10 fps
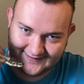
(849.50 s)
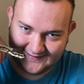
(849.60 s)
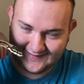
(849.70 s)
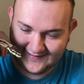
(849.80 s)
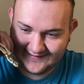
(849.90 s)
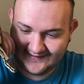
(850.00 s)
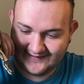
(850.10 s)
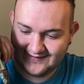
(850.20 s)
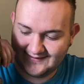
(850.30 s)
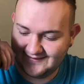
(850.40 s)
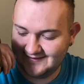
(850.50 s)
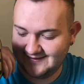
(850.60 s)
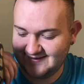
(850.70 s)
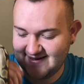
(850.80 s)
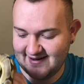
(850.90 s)

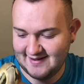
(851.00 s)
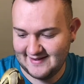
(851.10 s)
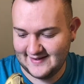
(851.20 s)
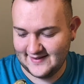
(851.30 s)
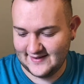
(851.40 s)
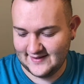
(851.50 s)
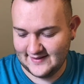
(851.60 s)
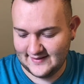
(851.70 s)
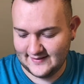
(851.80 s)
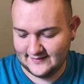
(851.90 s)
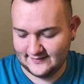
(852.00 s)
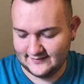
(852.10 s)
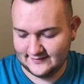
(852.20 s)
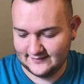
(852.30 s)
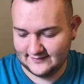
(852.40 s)

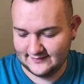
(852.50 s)
Nothing is said.